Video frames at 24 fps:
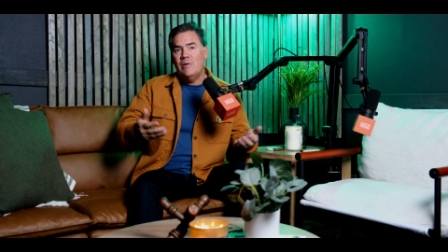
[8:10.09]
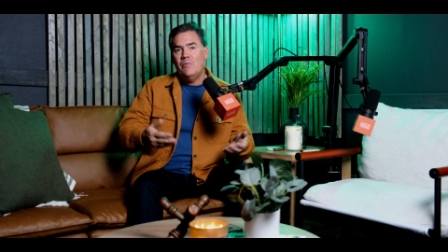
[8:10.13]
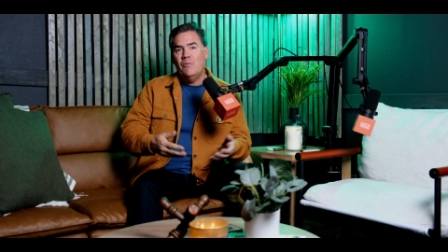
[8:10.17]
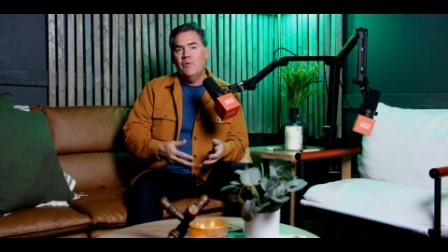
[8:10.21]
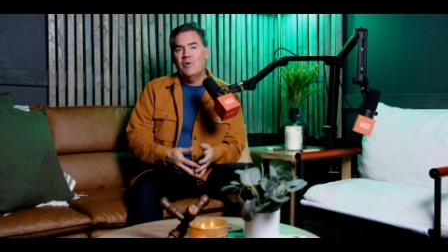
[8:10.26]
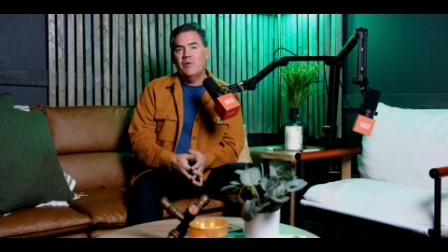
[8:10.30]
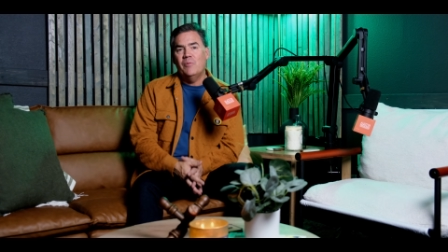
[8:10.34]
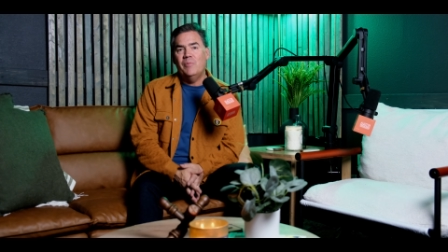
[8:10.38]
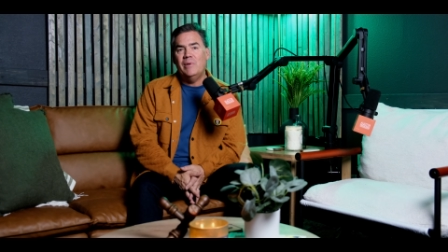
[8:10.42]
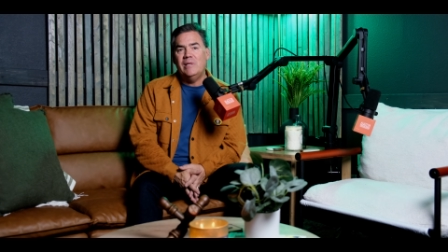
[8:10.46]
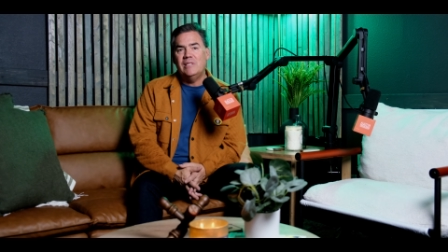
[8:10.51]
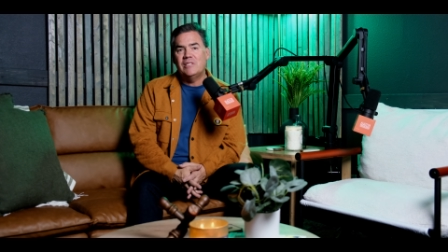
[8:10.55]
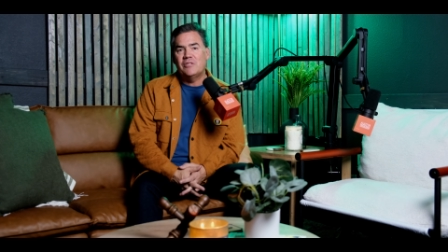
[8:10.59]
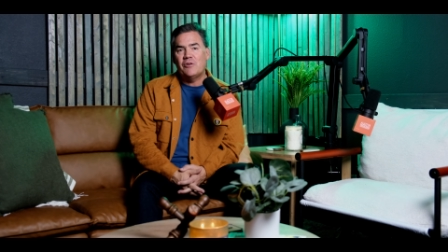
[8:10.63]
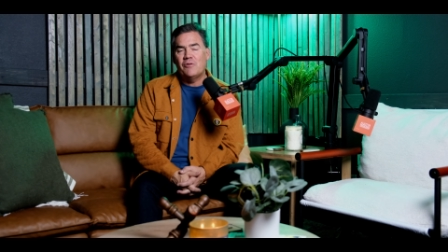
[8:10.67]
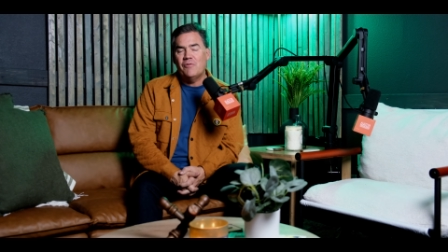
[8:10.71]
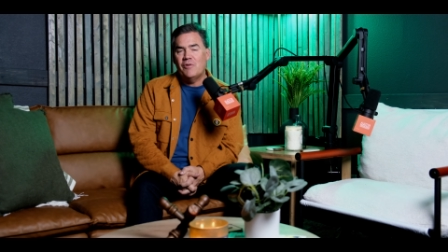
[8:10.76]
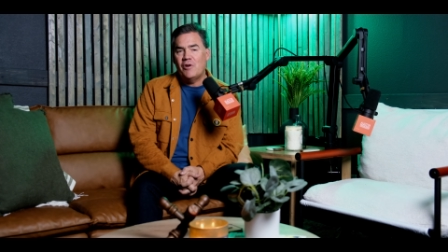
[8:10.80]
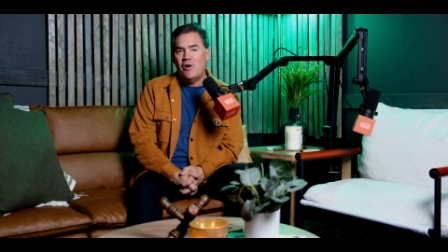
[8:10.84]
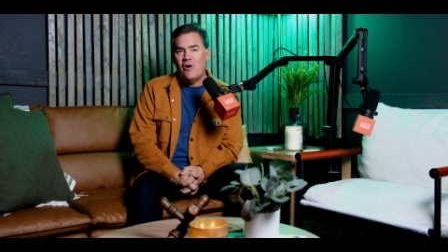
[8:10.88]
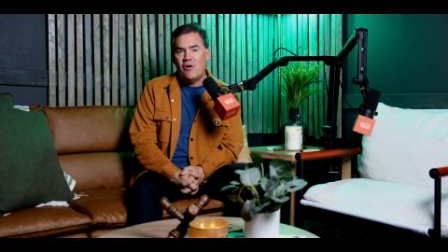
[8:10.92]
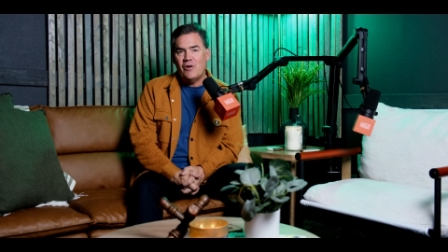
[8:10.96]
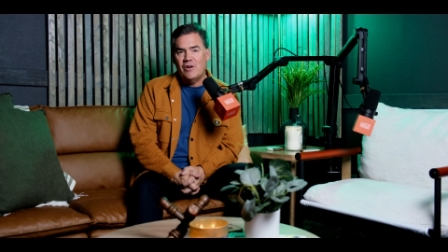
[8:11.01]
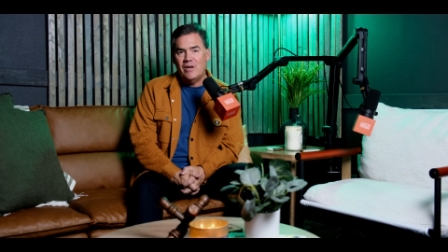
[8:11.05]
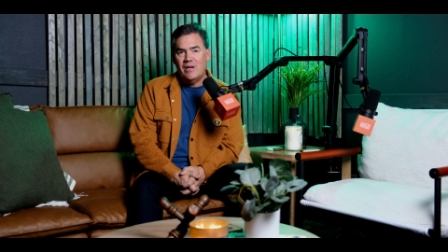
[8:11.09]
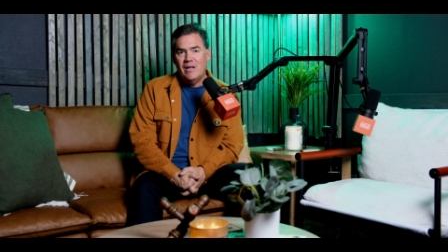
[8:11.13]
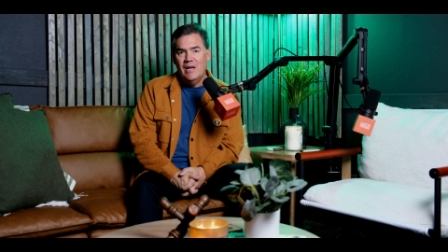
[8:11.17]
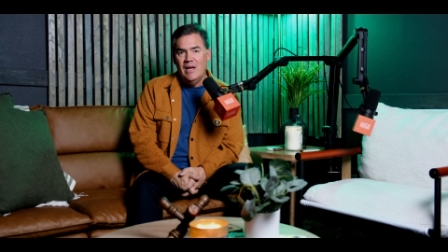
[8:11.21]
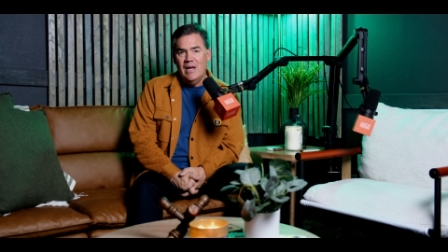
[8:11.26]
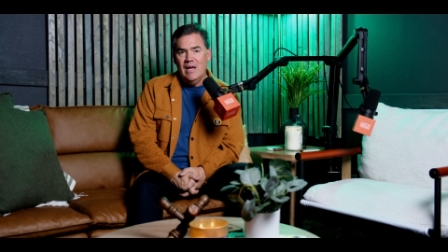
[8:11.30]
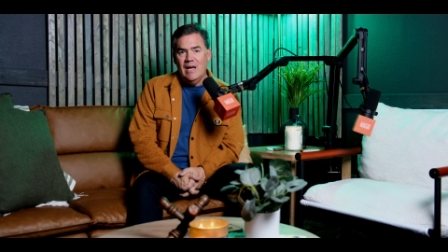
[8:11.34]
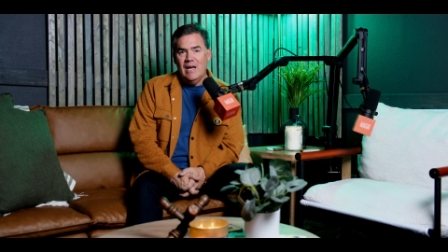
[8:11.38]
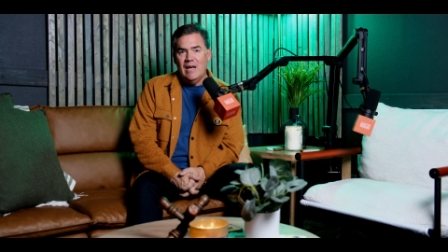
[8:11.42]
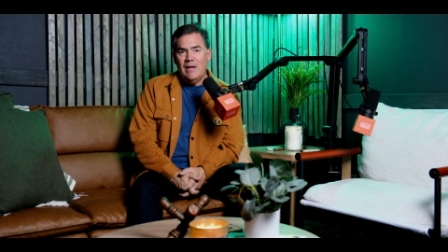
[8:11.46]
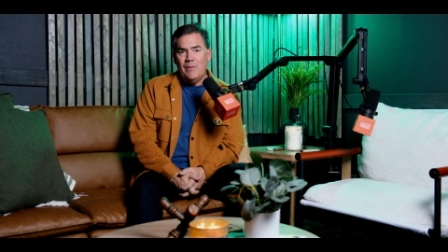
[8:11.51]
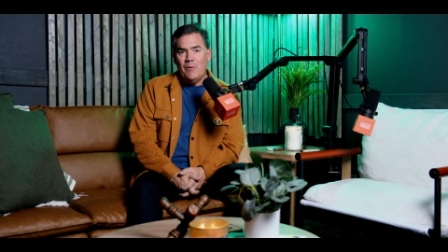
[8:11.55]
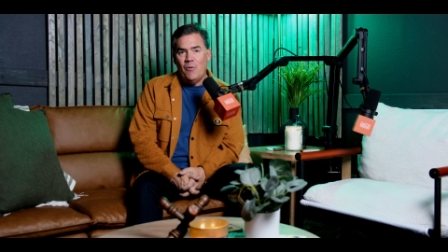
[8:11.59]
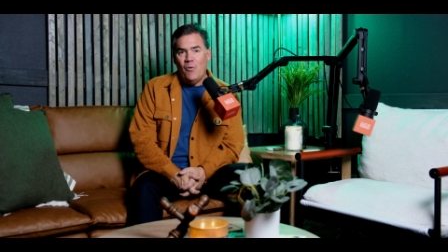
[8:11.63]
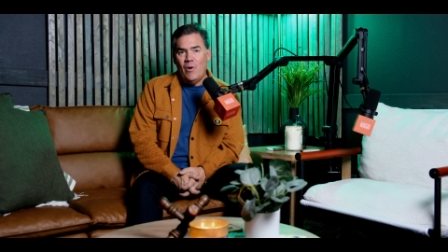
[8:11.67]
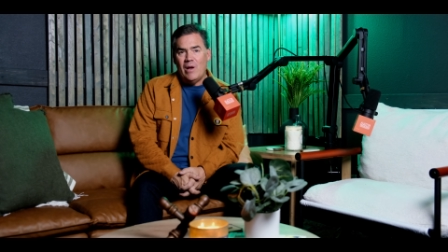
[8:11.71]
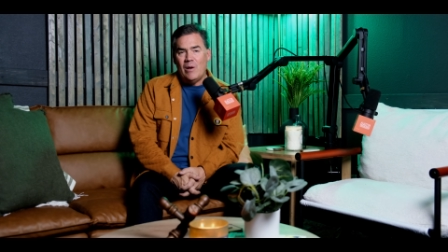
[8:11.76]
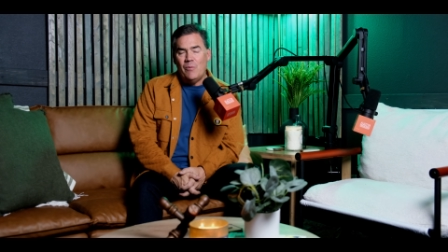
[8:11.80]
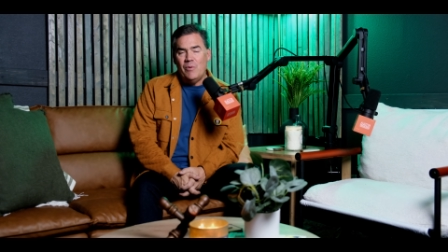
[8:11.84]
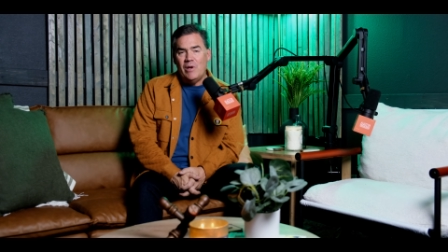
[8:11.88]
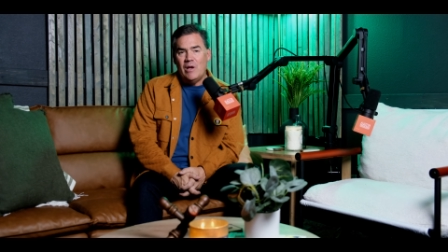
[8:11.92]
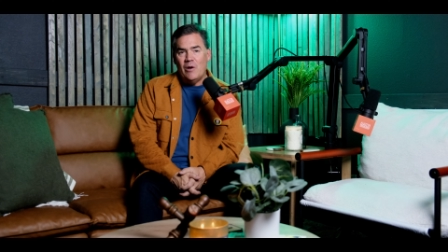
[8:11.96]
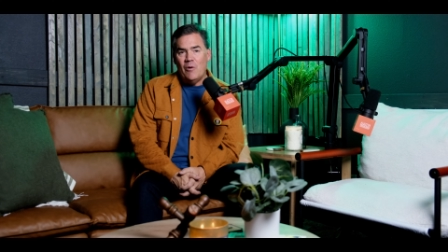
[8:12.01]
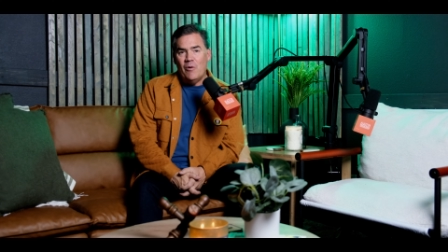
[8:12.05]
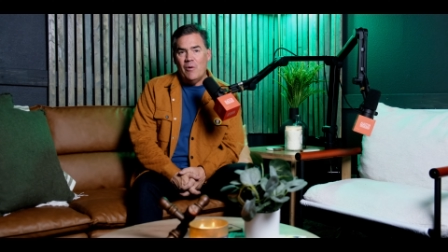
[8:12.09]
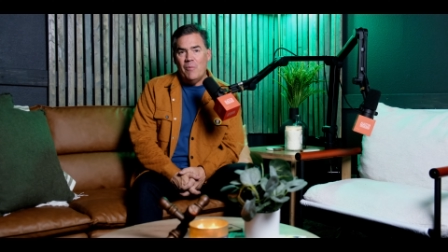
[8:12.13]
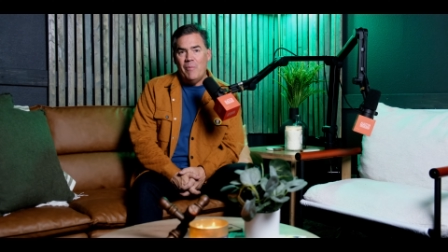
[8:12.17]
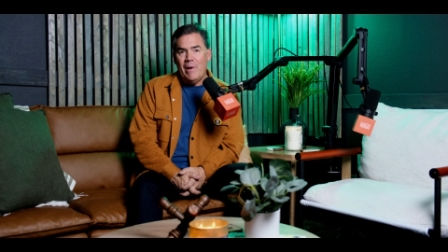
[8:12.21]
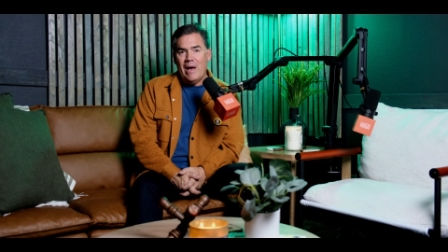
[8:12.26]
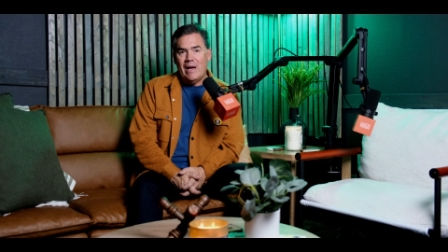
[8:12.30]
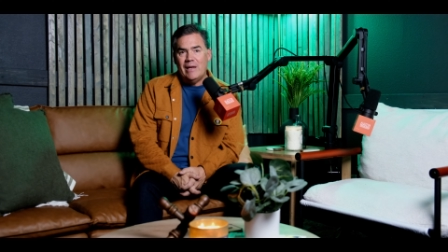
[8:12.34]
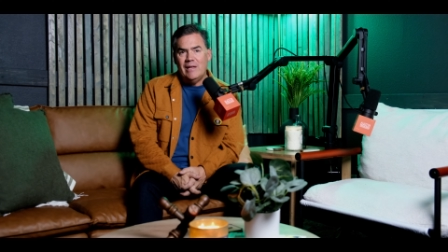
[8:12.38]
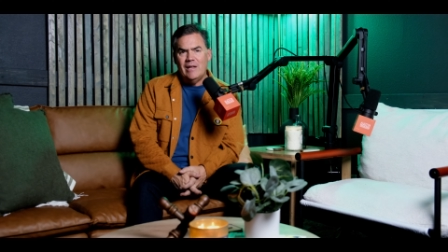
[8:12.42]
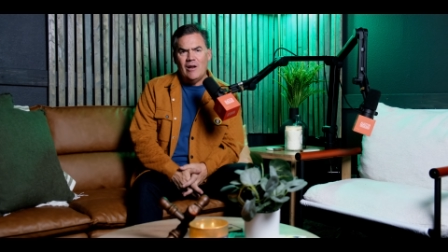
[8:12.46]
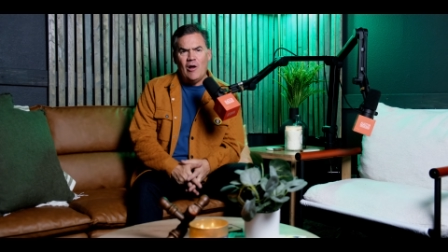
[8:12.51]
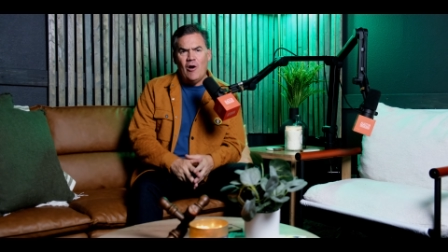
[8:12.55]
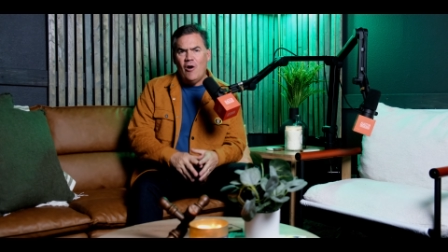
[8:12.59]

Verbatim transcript: we want to be servant-hearted in the way we go about it.